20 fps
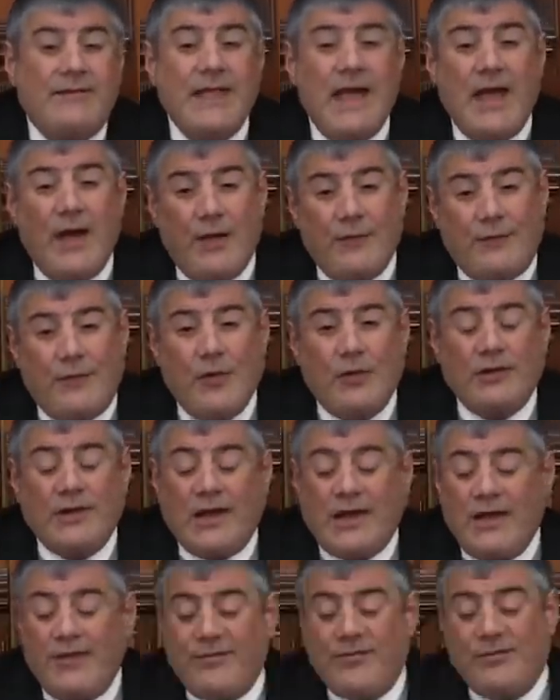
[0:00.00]
Therefore,
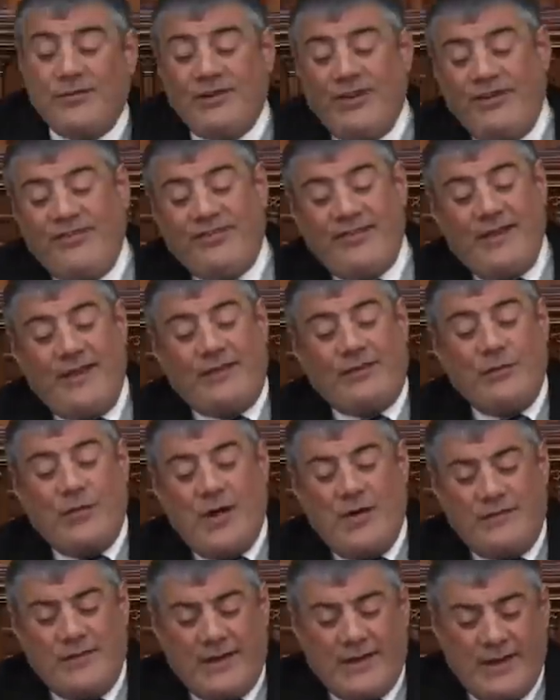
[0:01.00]
the Chazon Ish said to
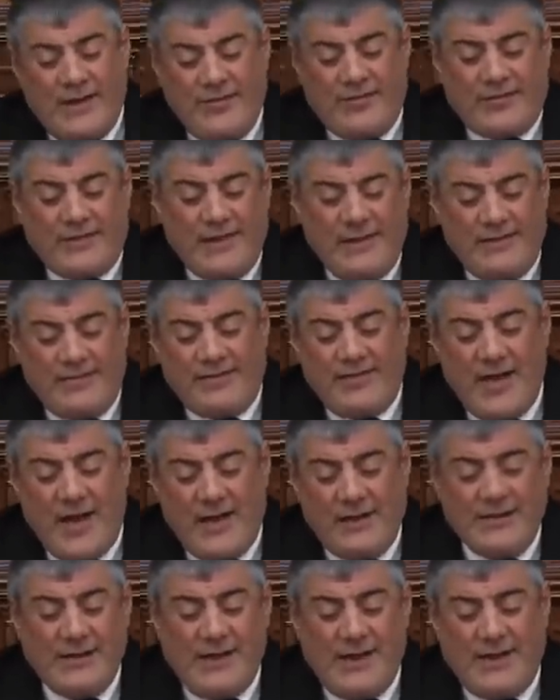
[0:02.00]
Rav Yecheskel
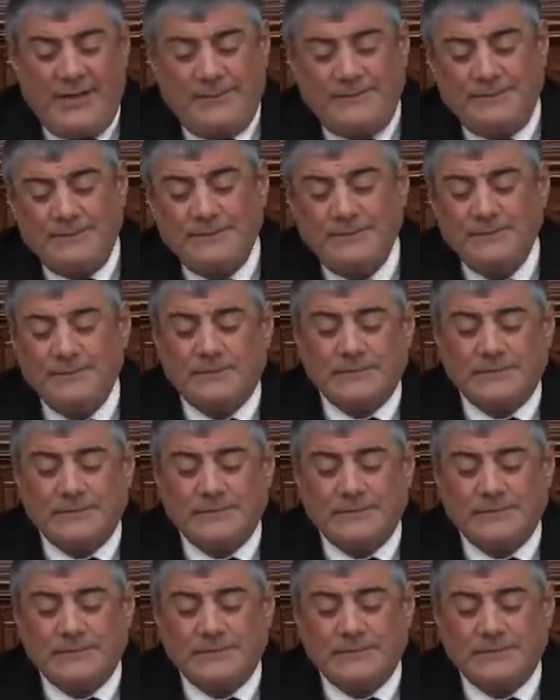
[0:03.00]
Sarna,